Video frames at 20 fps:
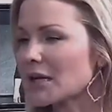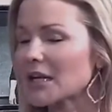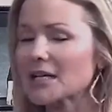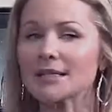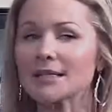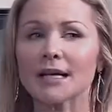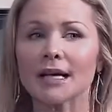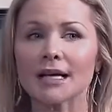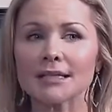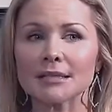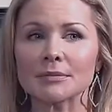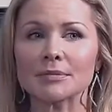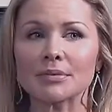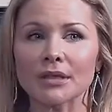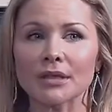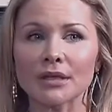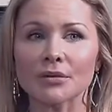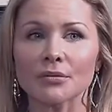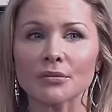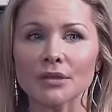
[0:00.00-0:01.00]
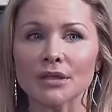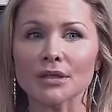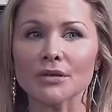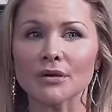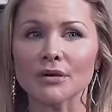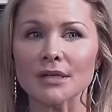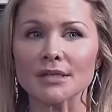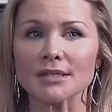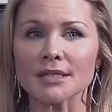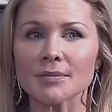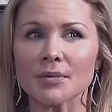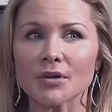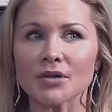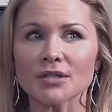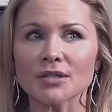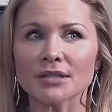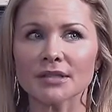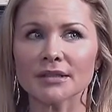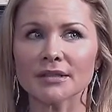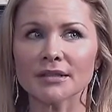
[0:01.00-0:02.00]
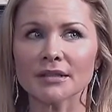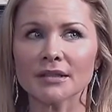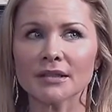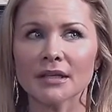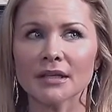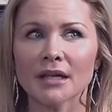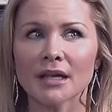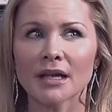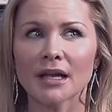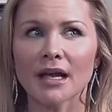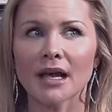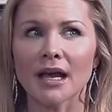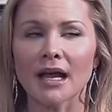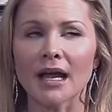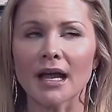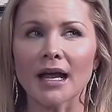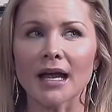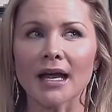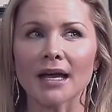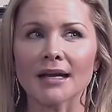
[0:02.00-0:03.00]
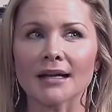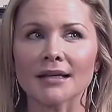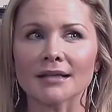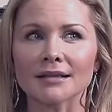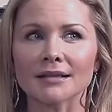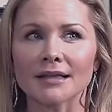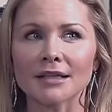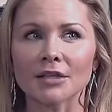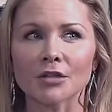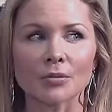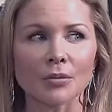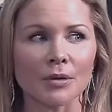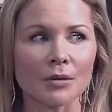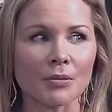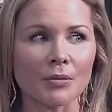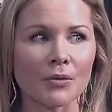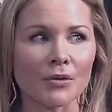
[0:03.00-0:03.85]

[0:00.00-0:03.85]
because I got to play a really crazy person and kill